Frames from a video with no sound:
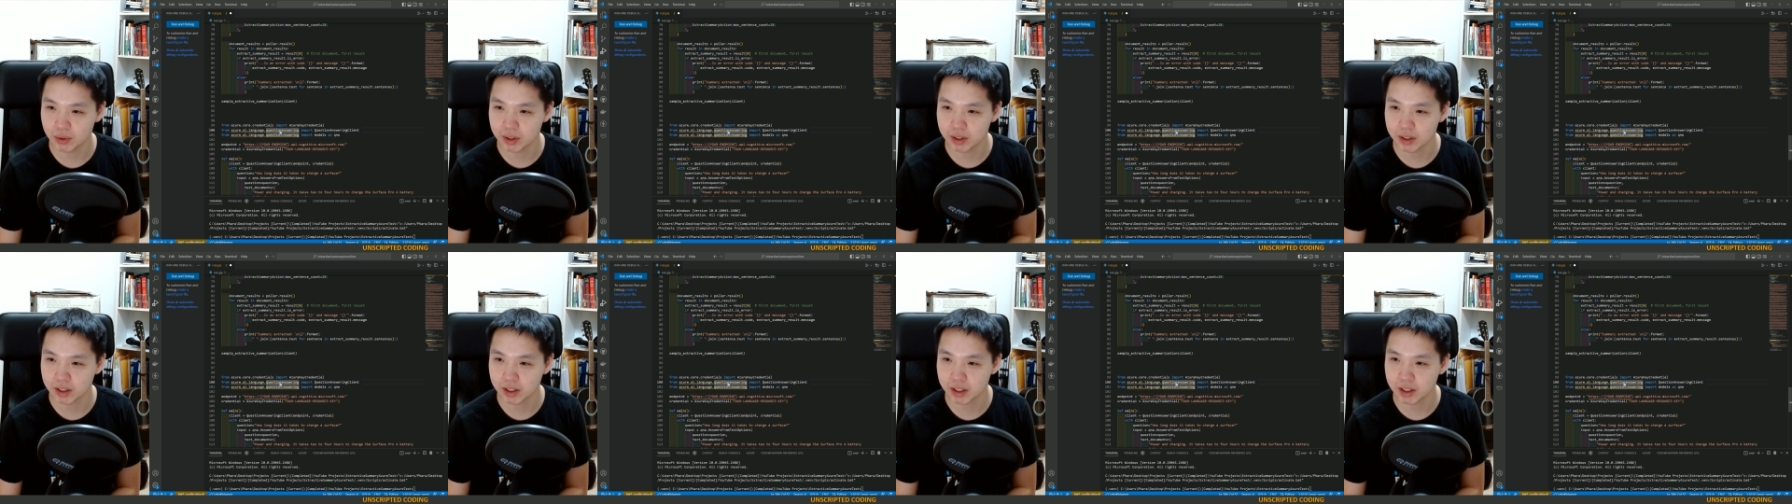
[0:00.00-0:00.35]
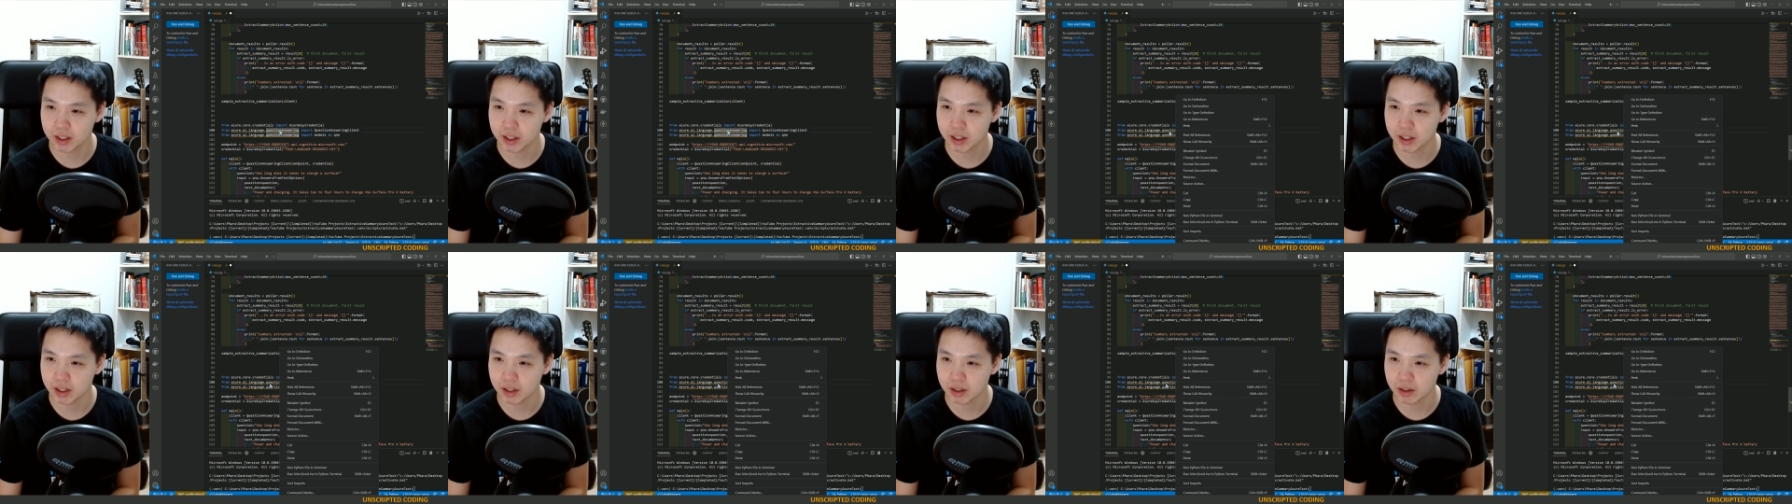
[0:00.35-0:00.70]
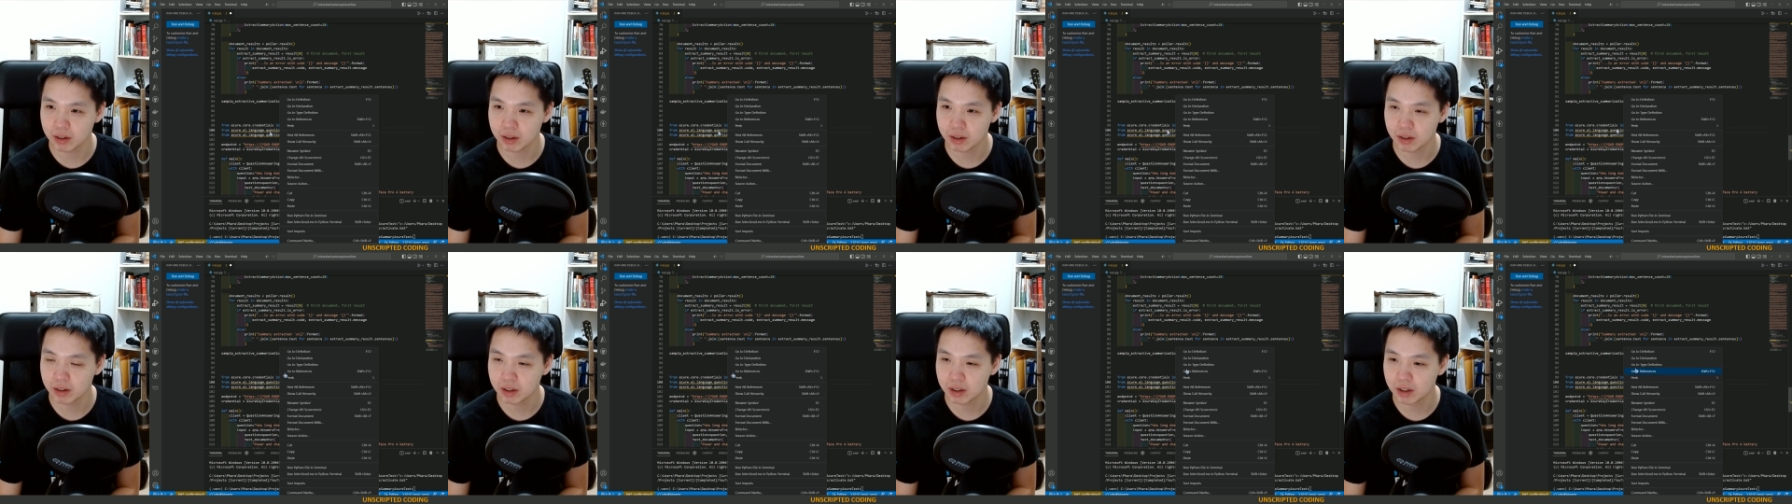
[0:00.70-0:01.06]
is
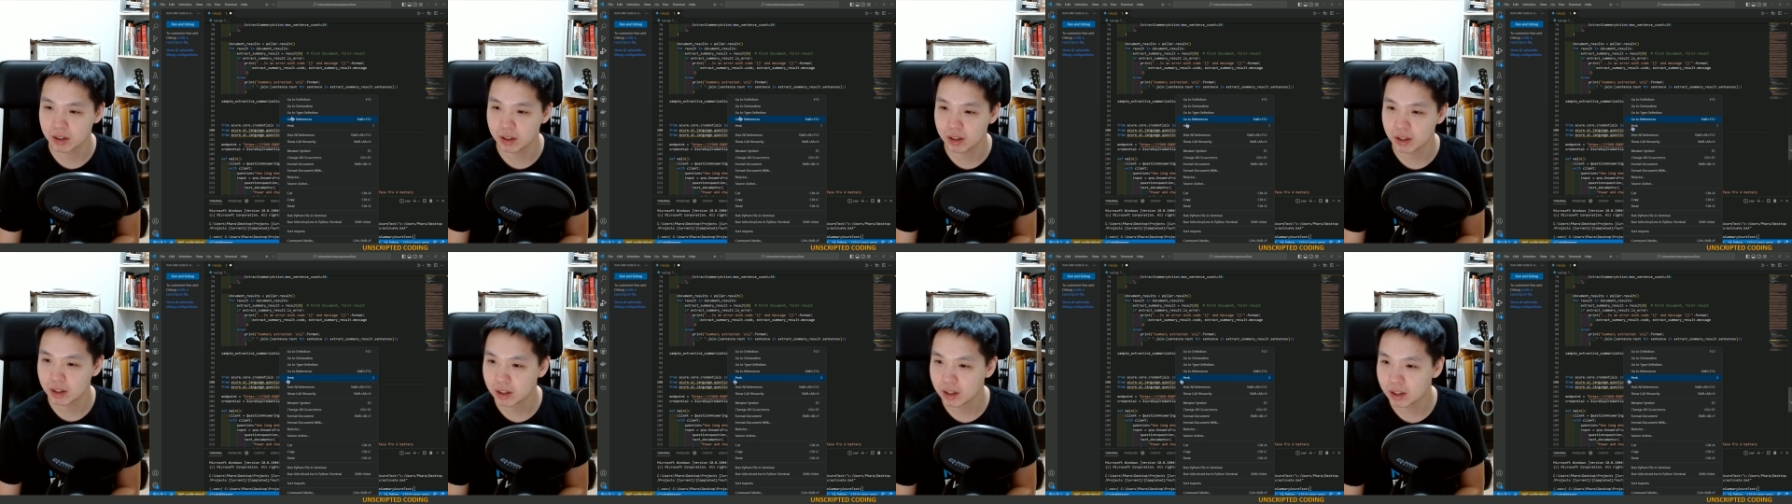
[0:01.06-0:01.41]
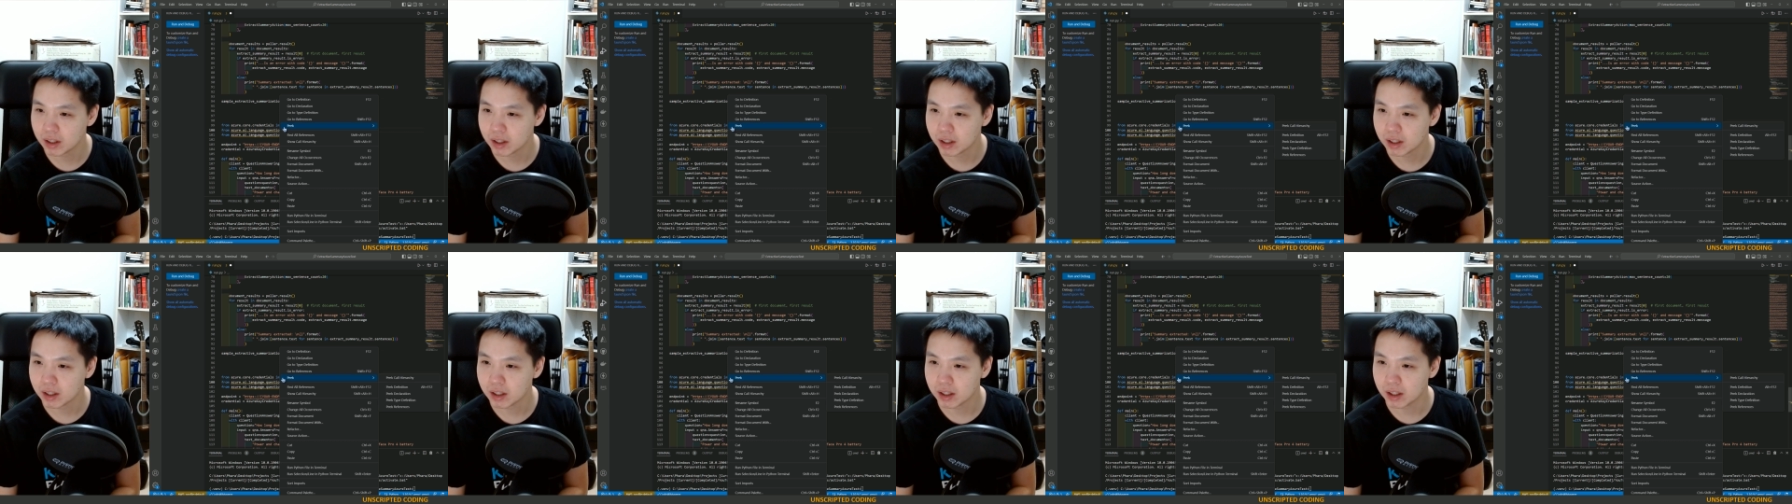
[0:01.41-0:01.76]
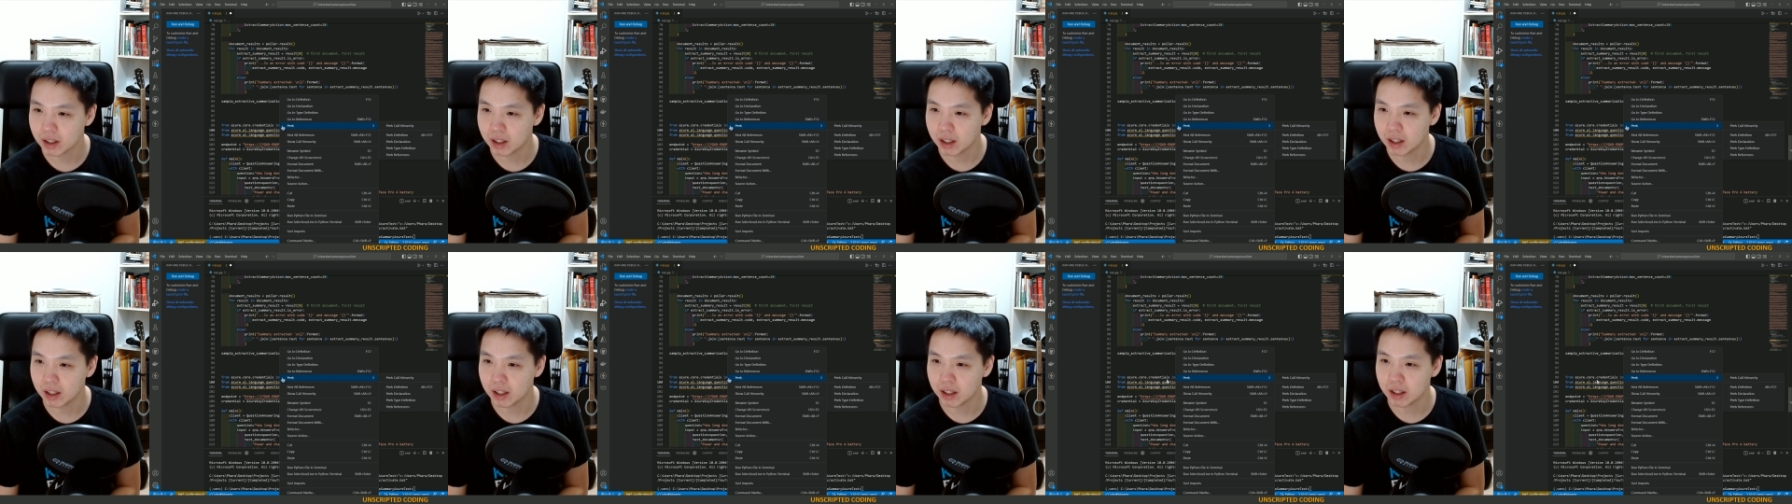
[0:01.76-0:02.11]
here.
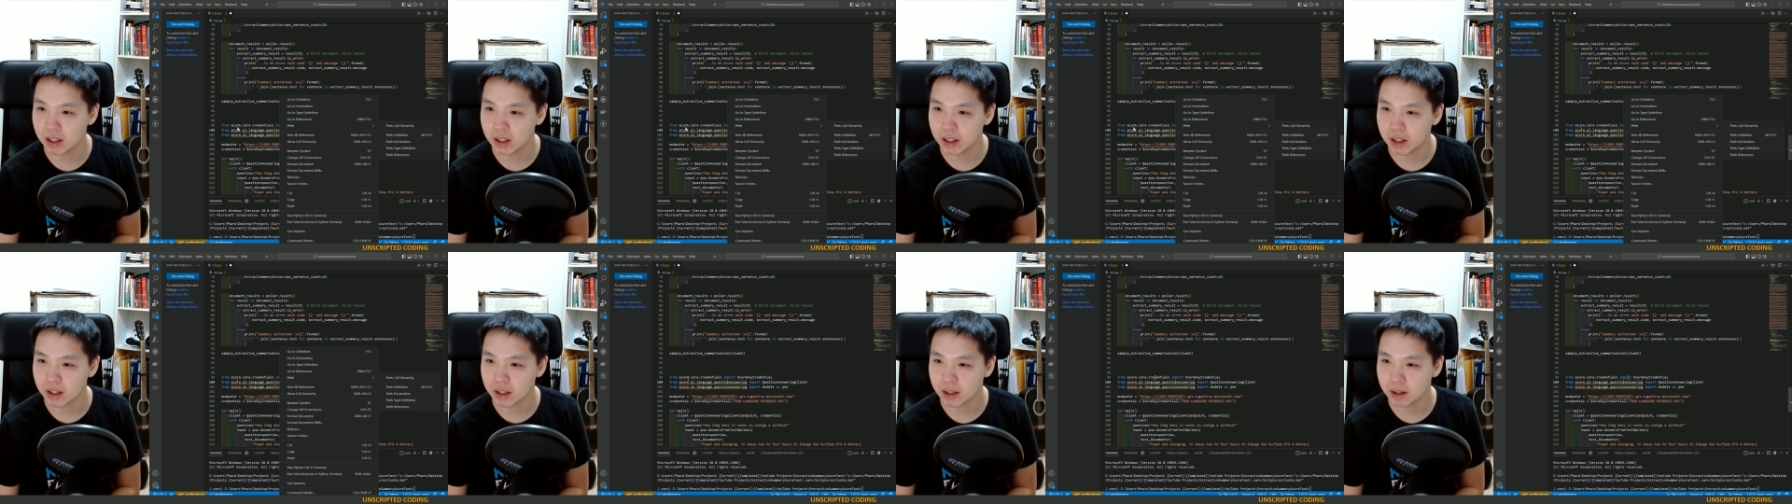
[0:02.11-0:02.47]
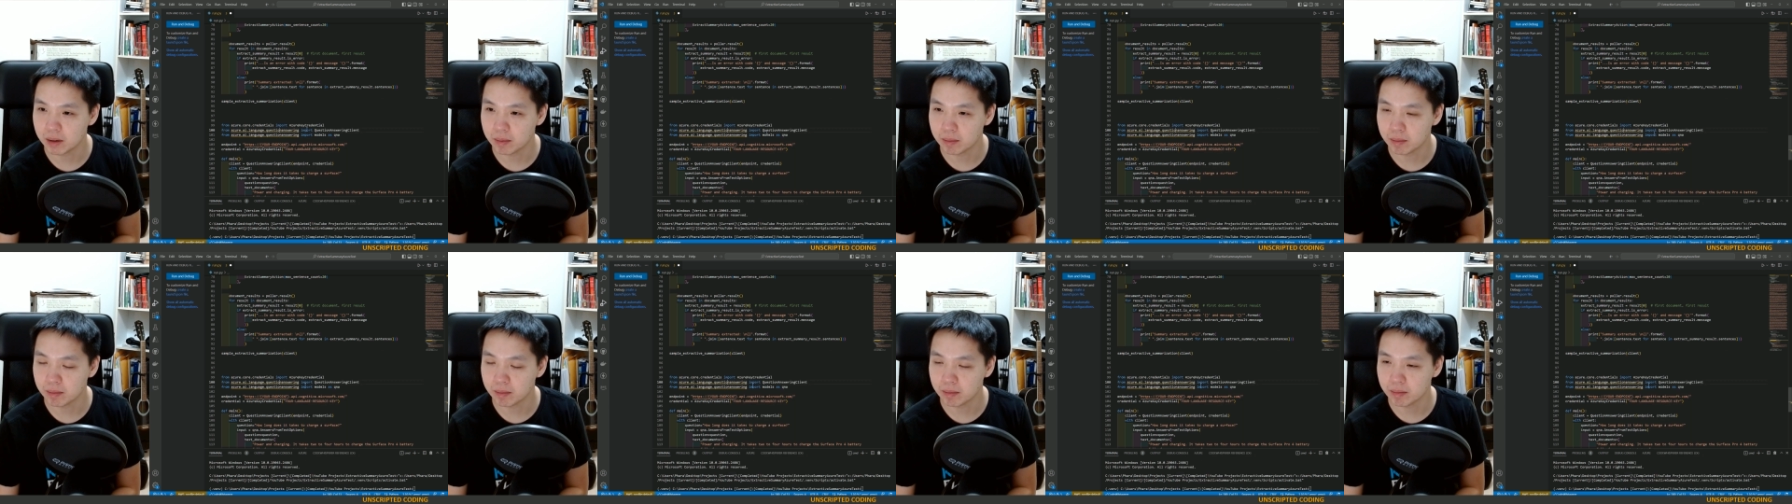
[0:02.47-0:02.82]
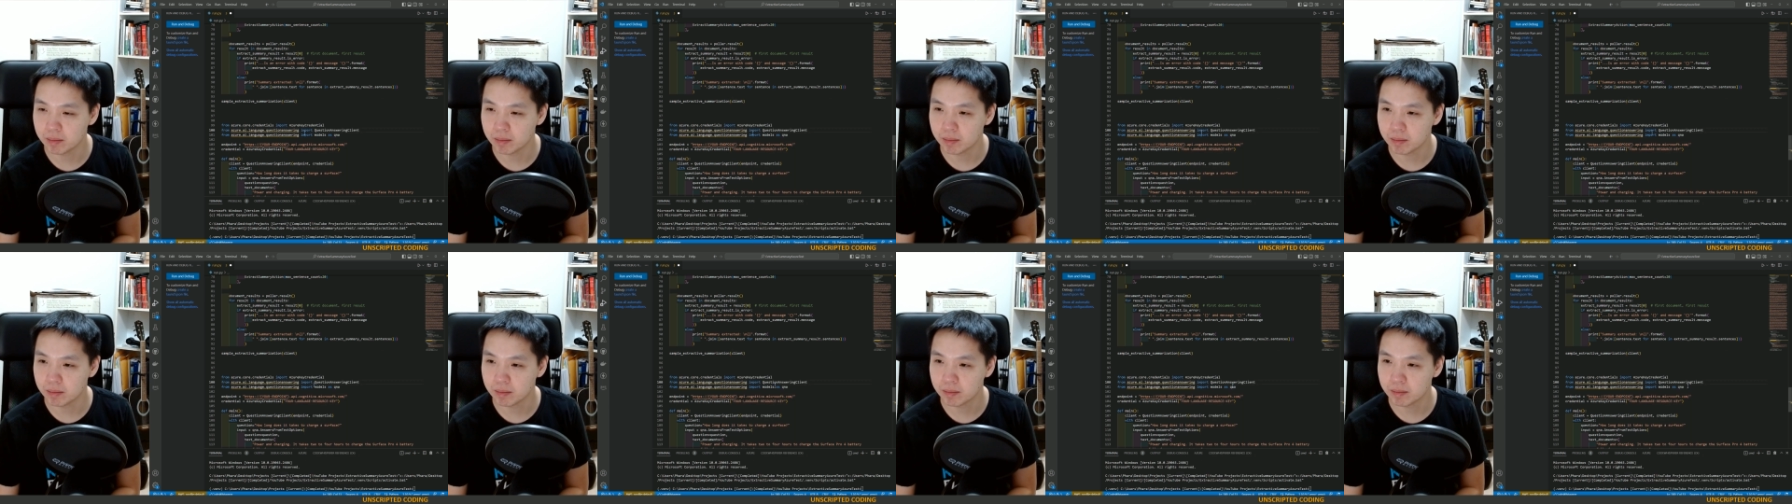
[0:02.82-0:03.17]

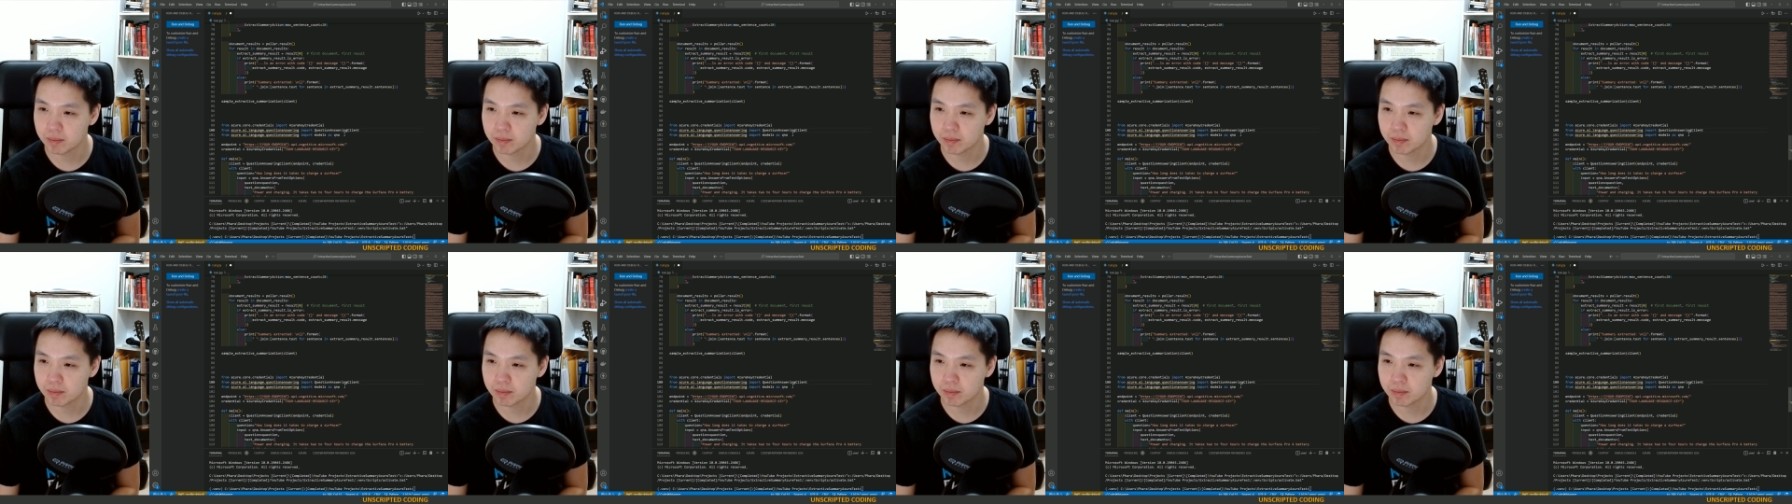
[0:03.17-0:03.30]
Um,